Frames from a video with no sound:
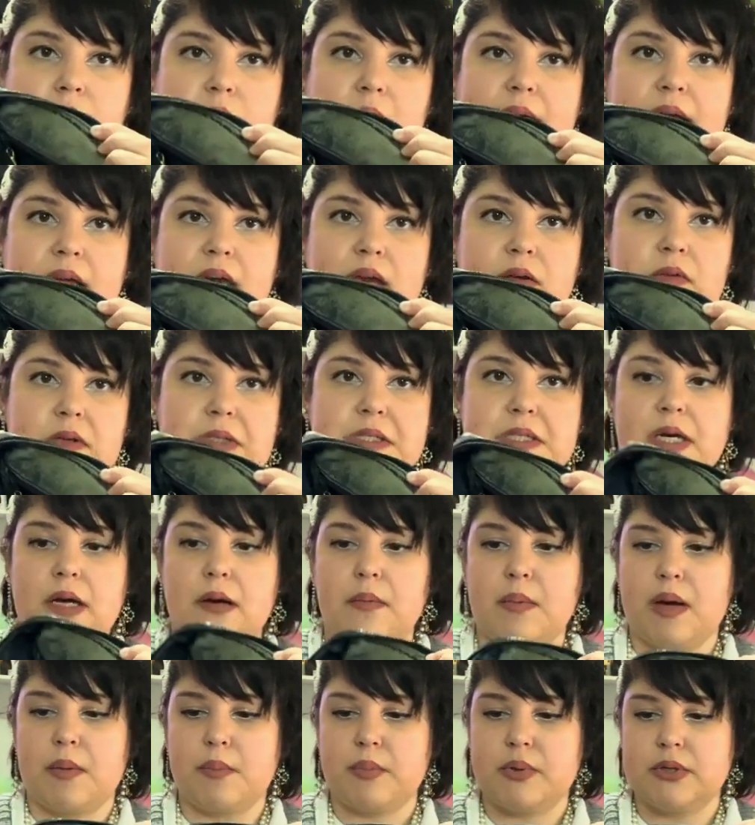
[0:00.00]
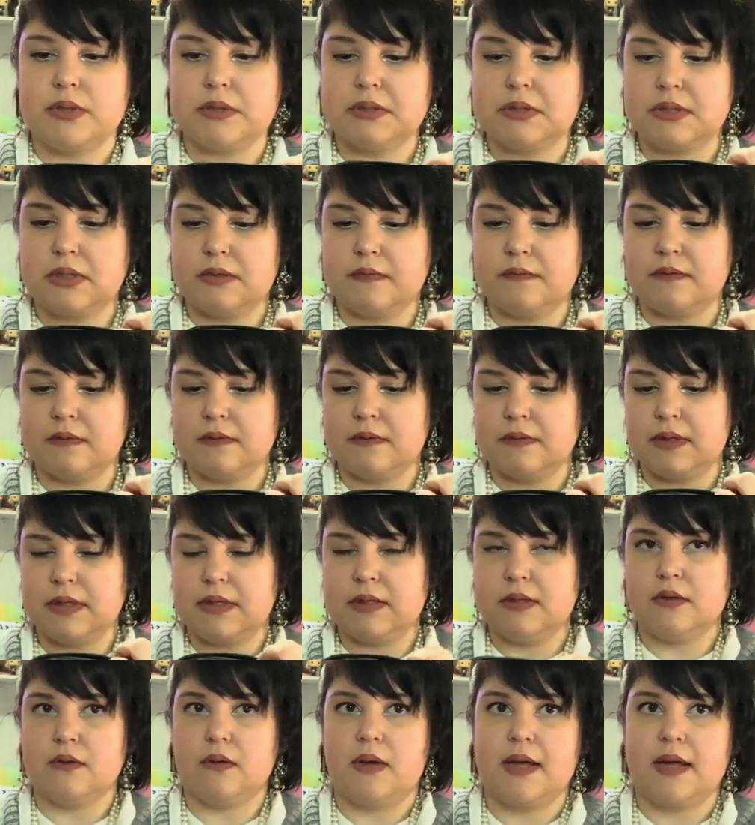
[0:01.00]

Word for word: Like every time I put stuff in there,